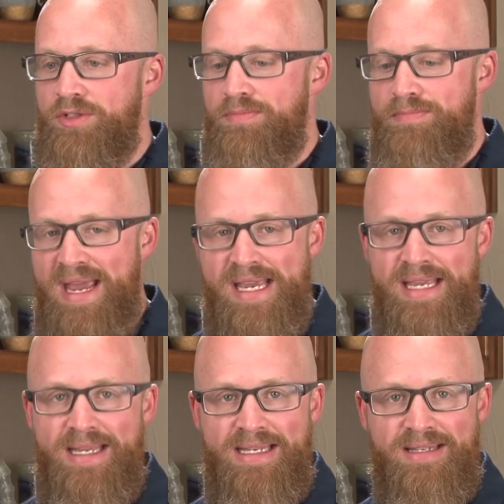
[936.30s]
to make
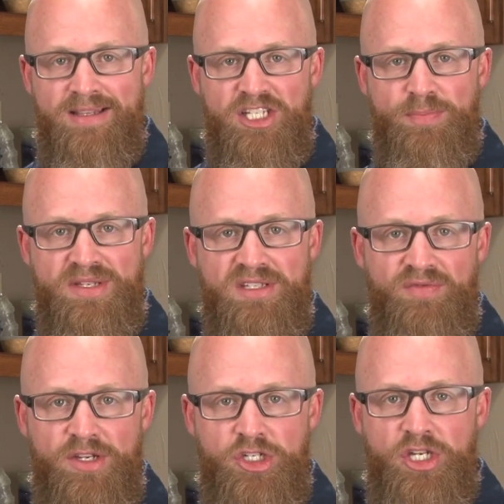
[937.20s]
it into the
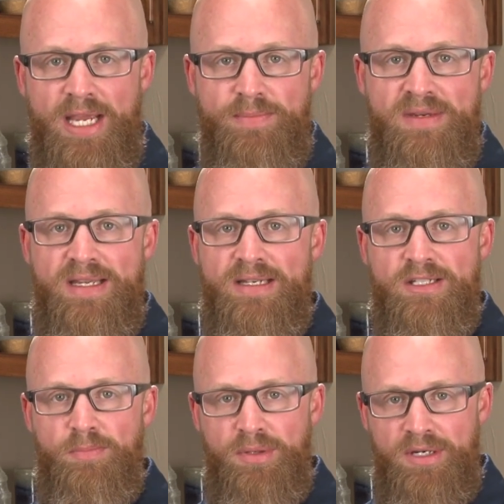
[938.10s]
specific shape needed
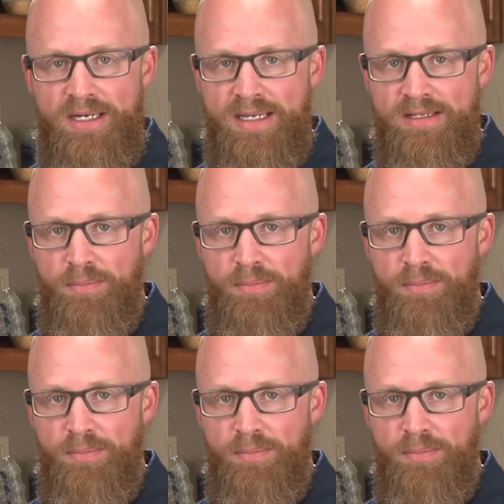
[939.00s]
to put it into